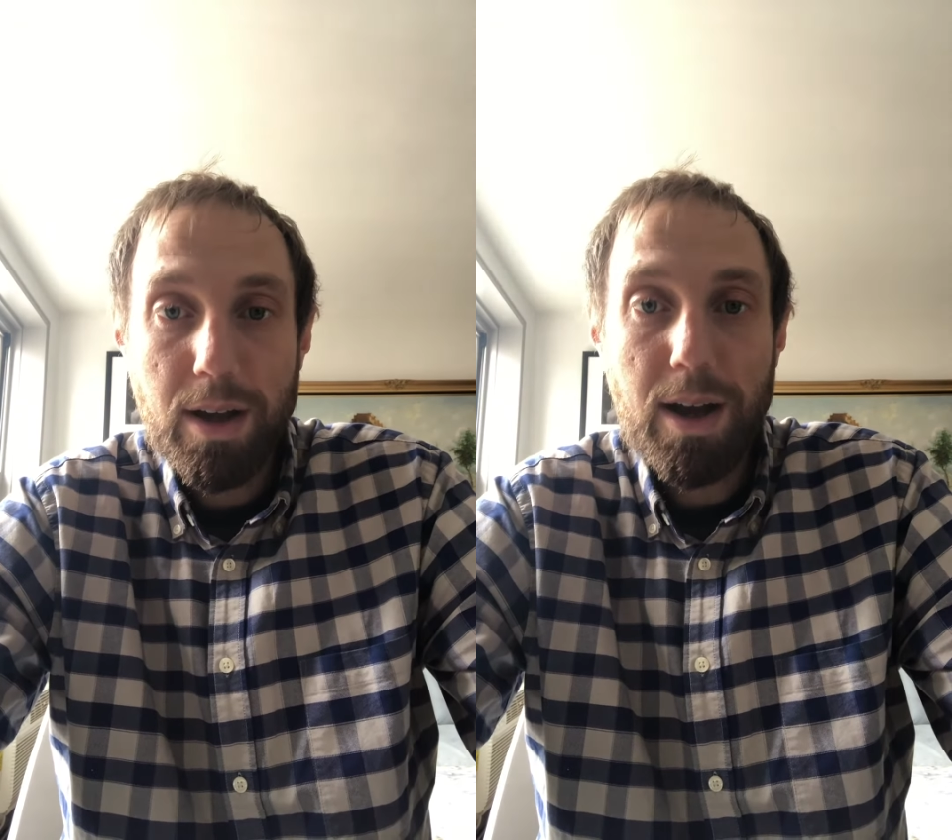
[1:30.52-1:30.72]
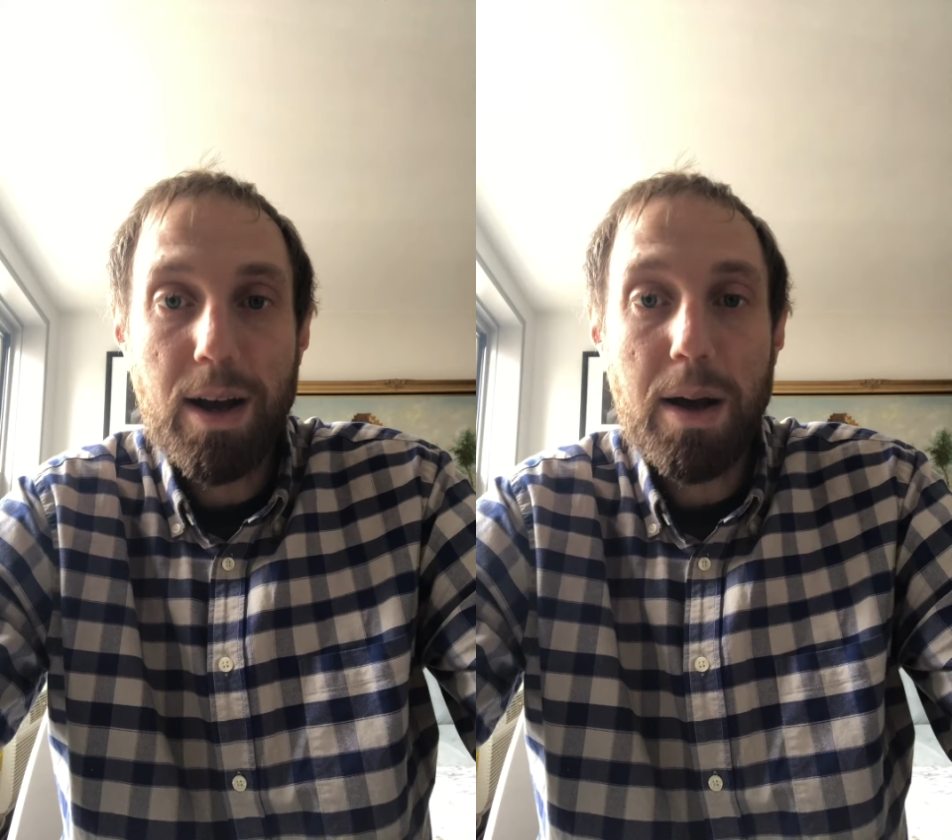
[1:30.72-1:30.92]

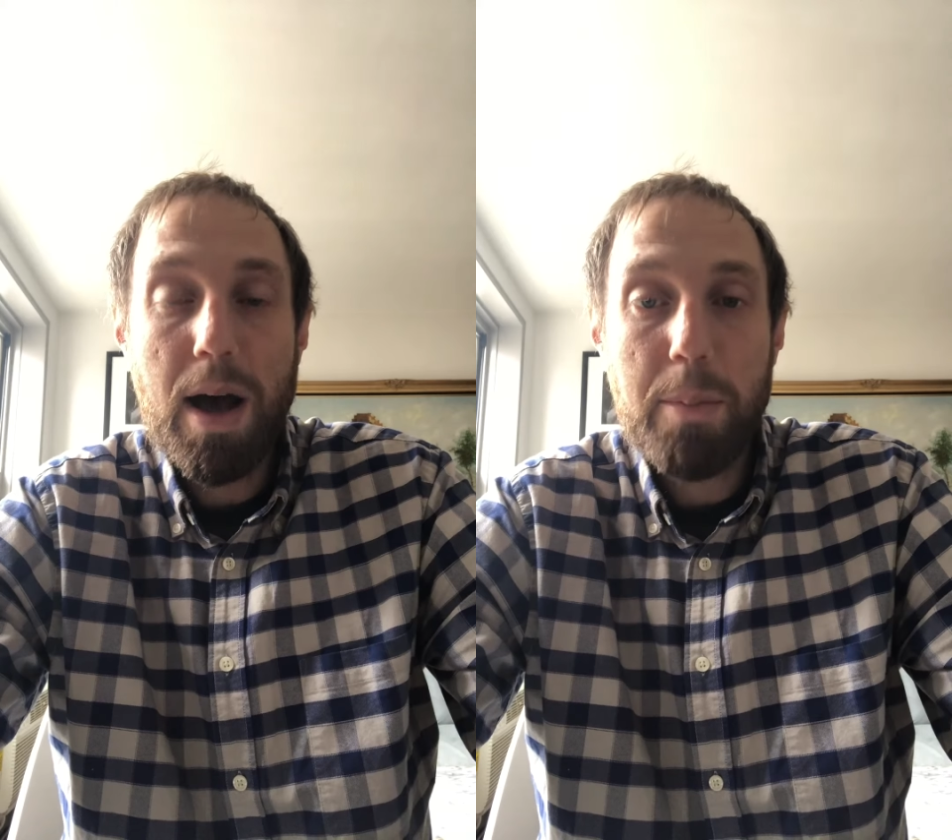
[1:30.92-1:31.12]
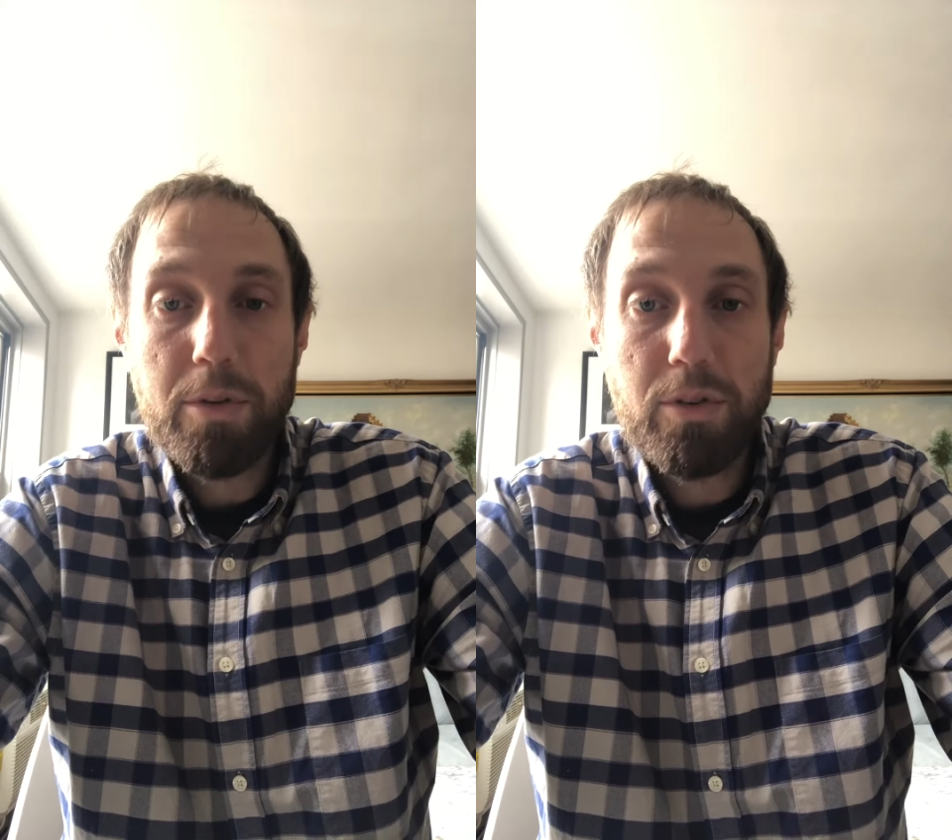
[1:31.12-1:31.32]

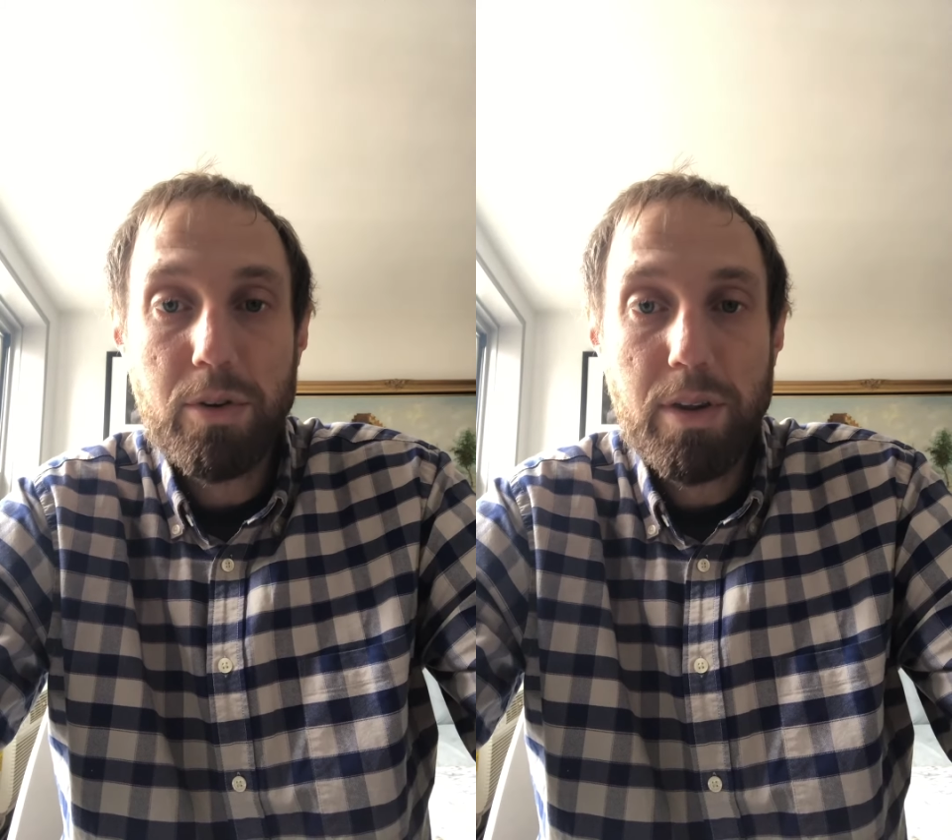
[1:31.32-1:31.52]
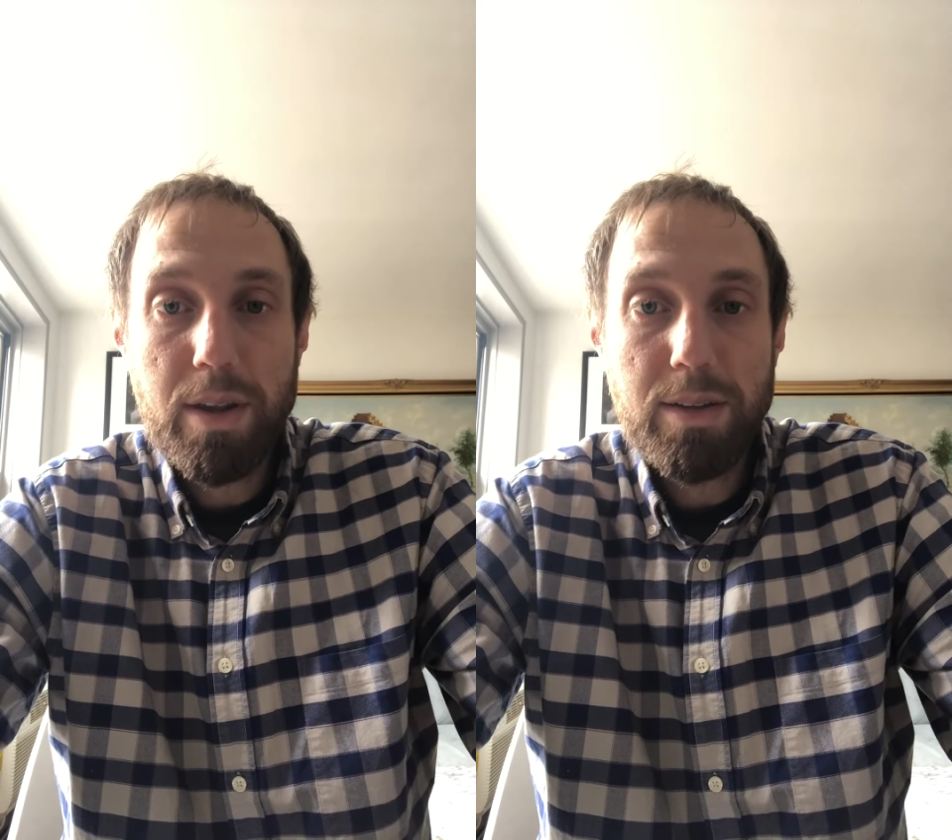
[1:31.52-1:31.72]

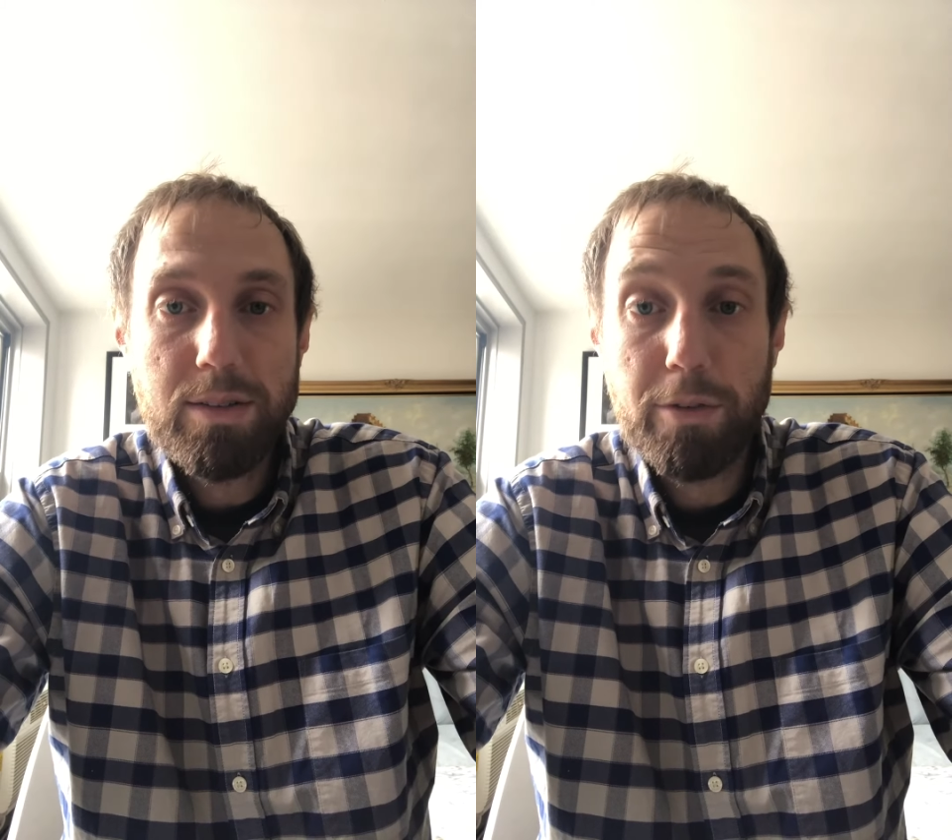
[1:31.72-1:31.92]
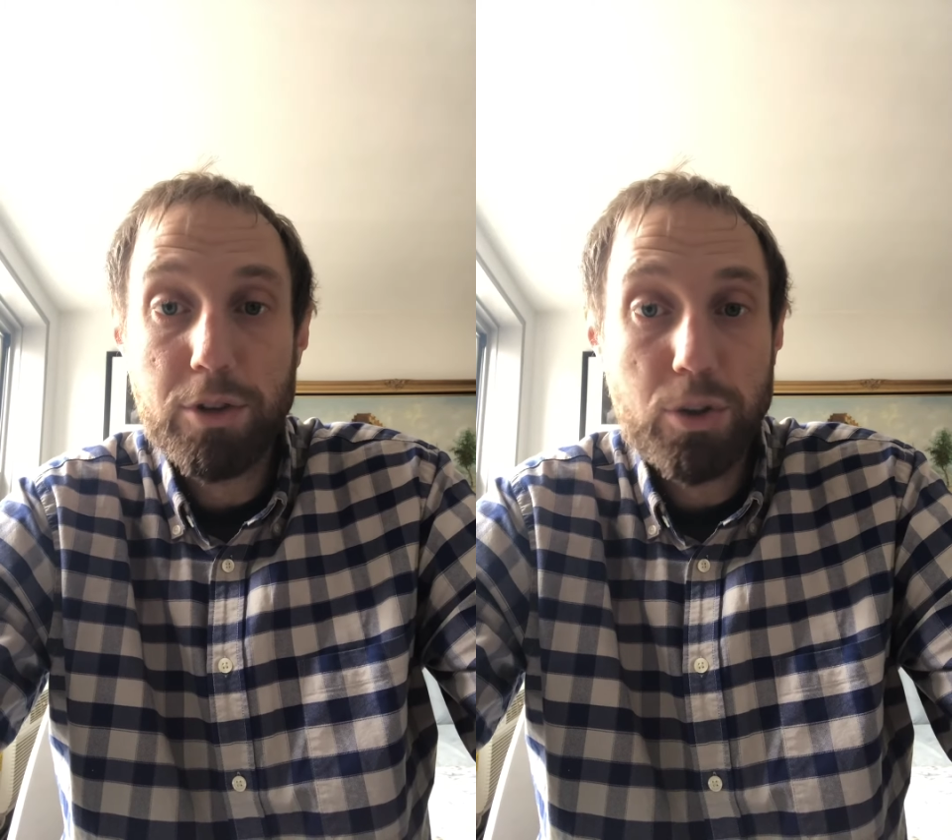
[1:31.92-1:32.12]
opportunities,
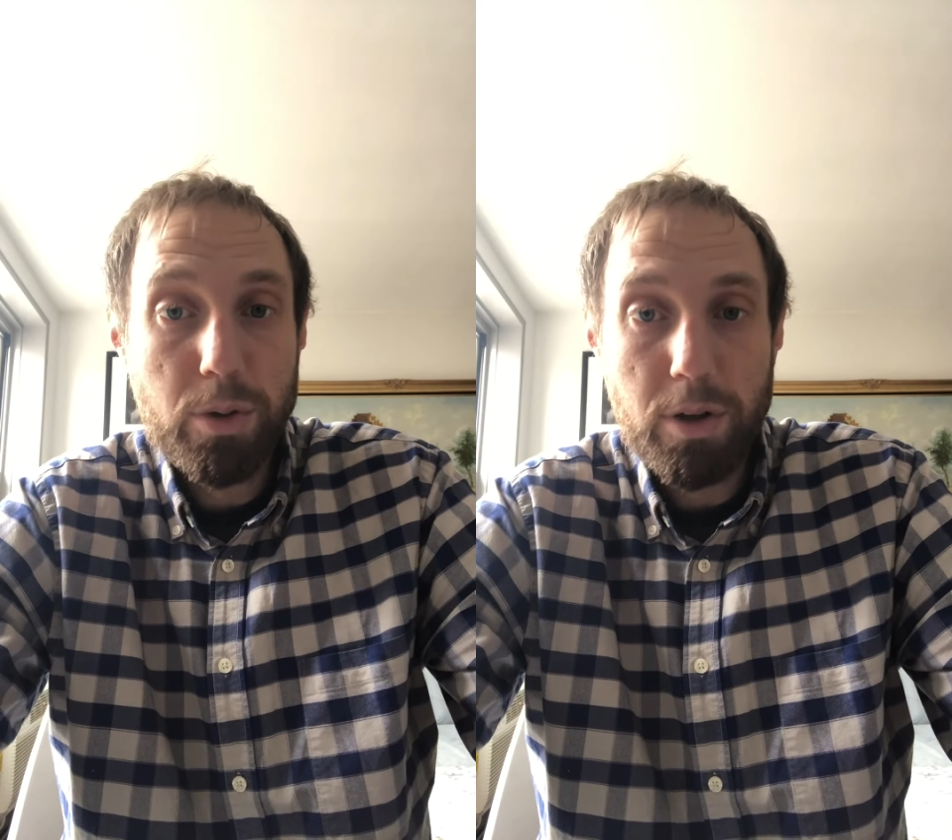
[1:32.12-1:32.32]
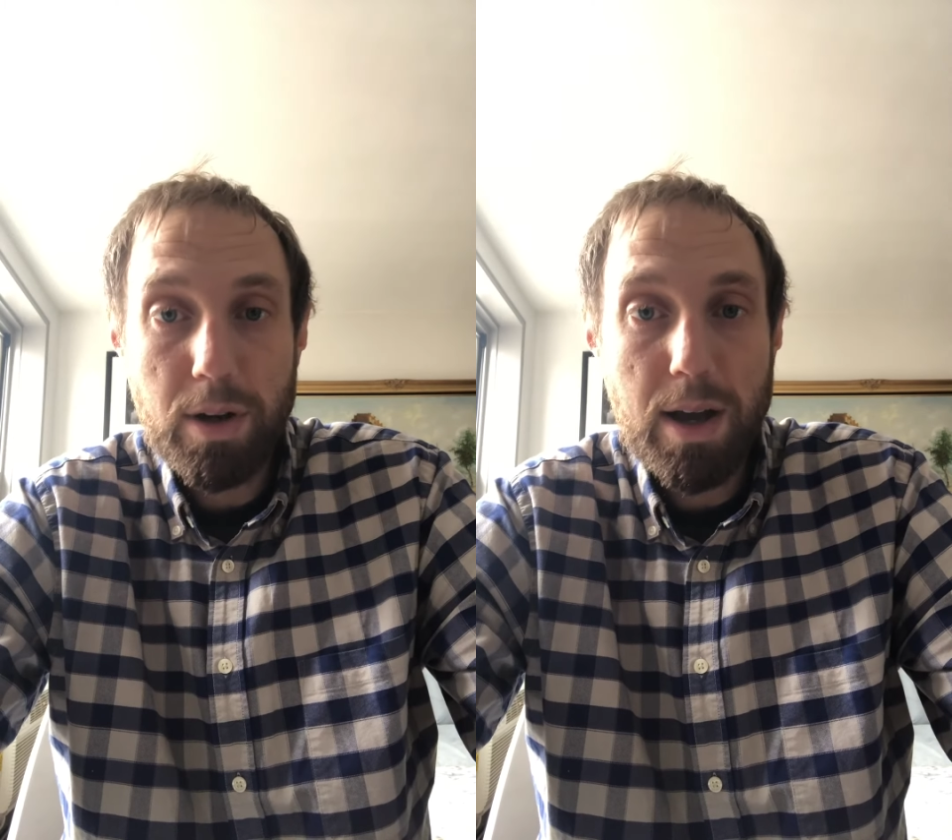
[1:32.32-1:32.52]
virtual
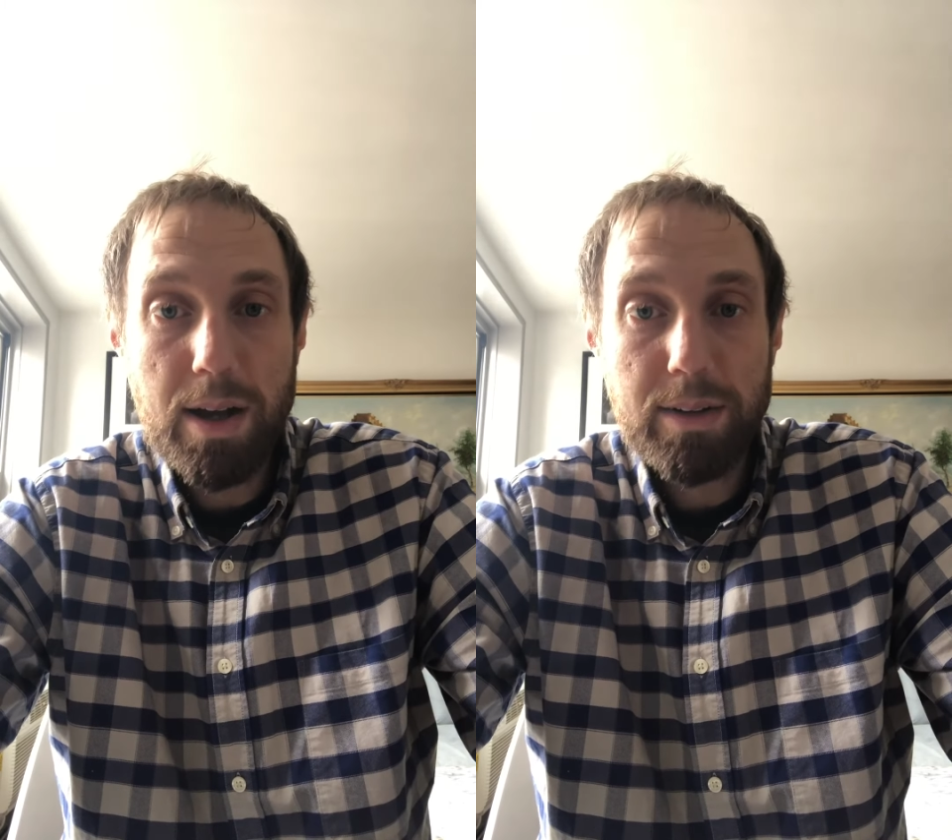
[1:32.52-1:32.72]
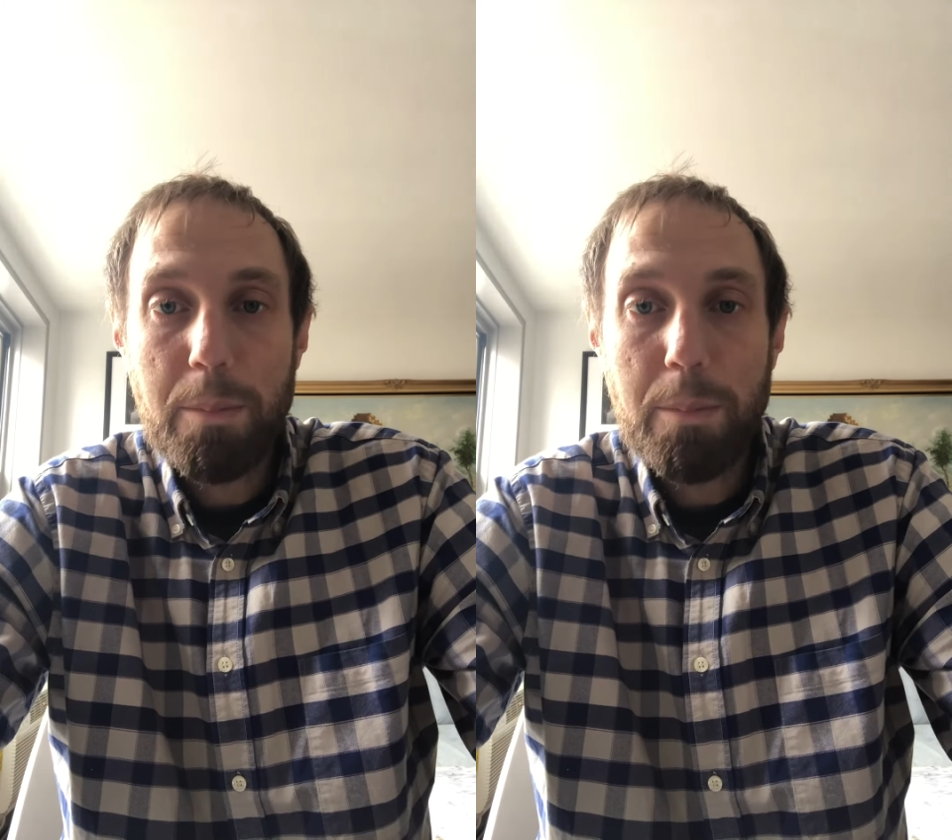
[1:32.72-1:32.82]
or not,